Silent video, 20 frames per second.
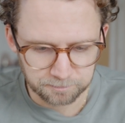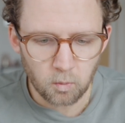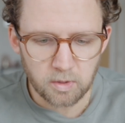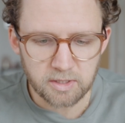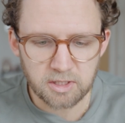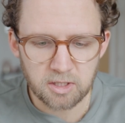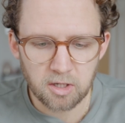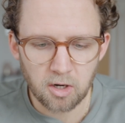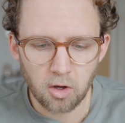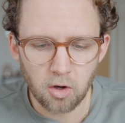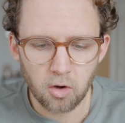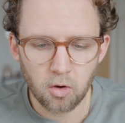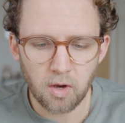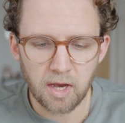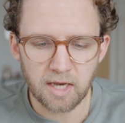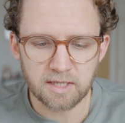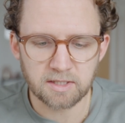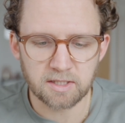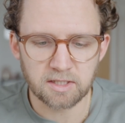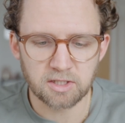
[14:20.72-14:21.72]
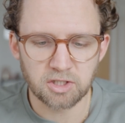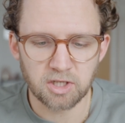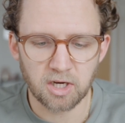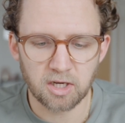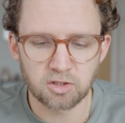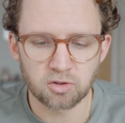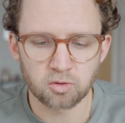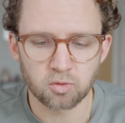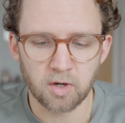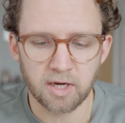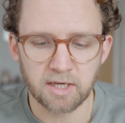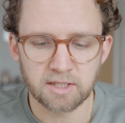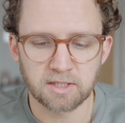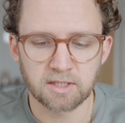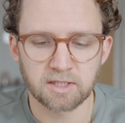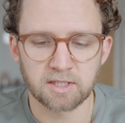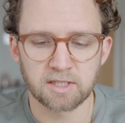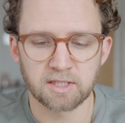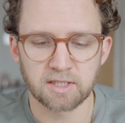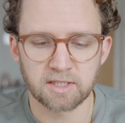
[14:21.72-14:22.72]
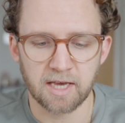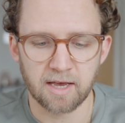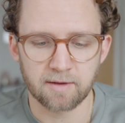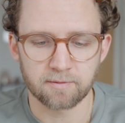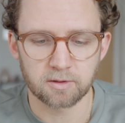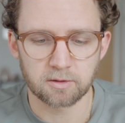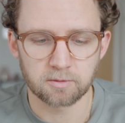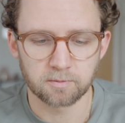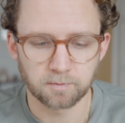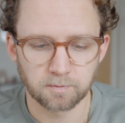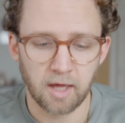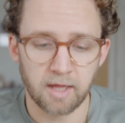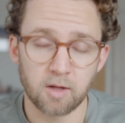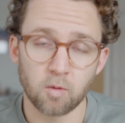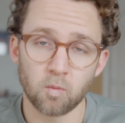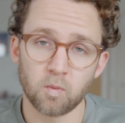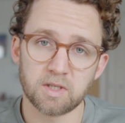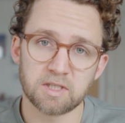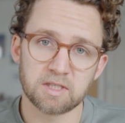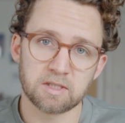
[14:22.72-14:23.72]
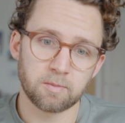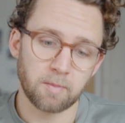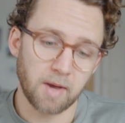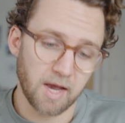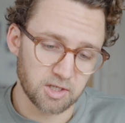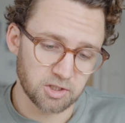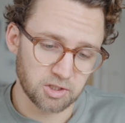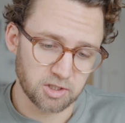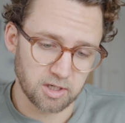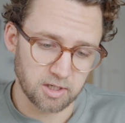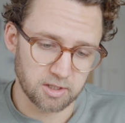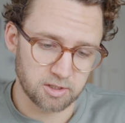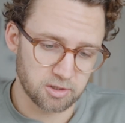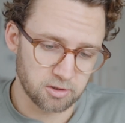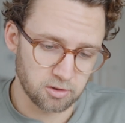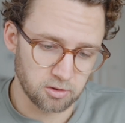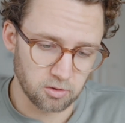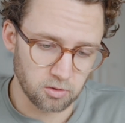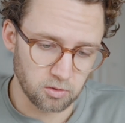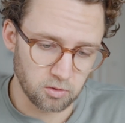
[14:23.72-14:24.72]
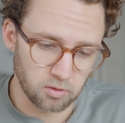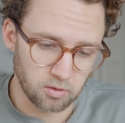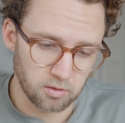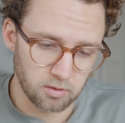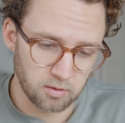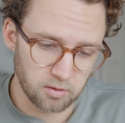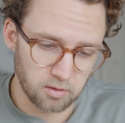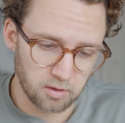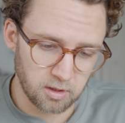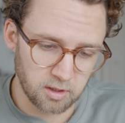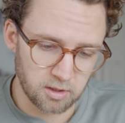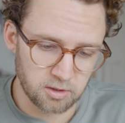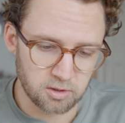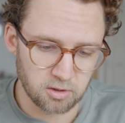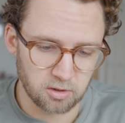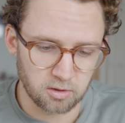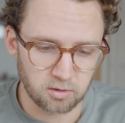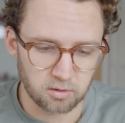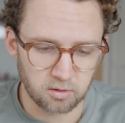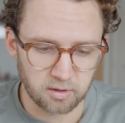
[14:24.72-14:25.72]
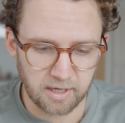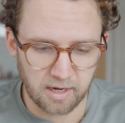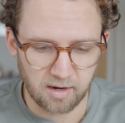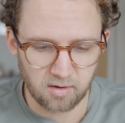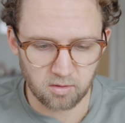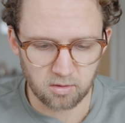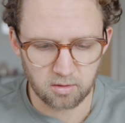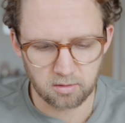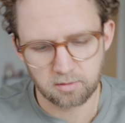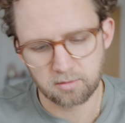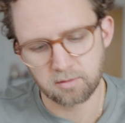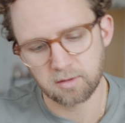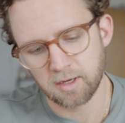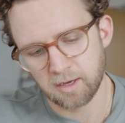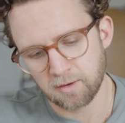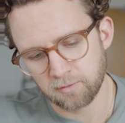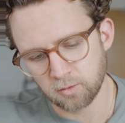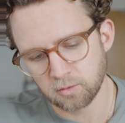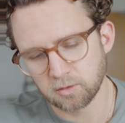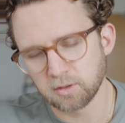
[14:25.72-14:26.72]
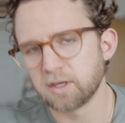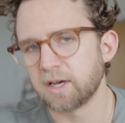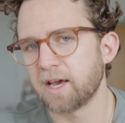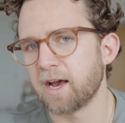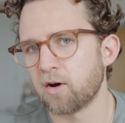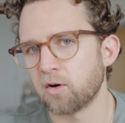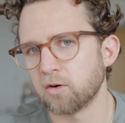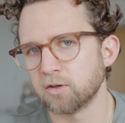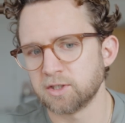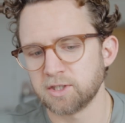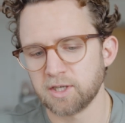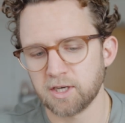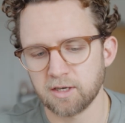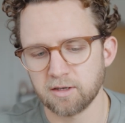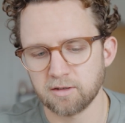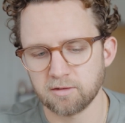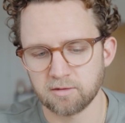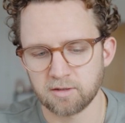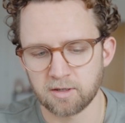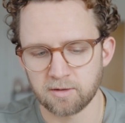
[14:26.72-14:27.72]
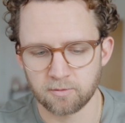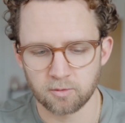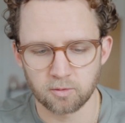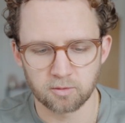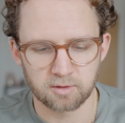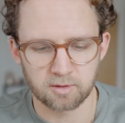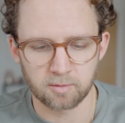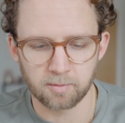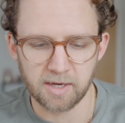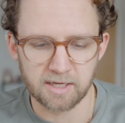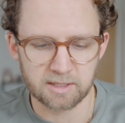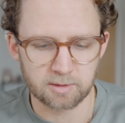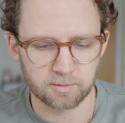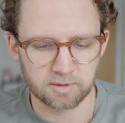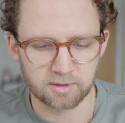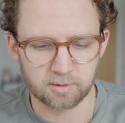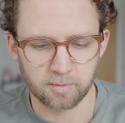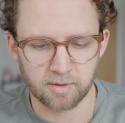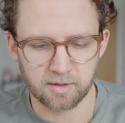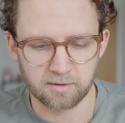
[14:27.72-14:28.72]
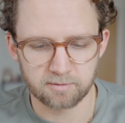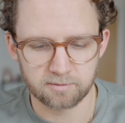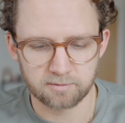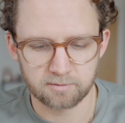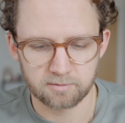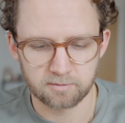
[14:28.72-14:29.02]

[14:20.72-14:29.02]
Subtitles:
We slow as the judge raises his gavel, and then we smash cut to internal garage. I've called it a garage here, and I've called it a basement above.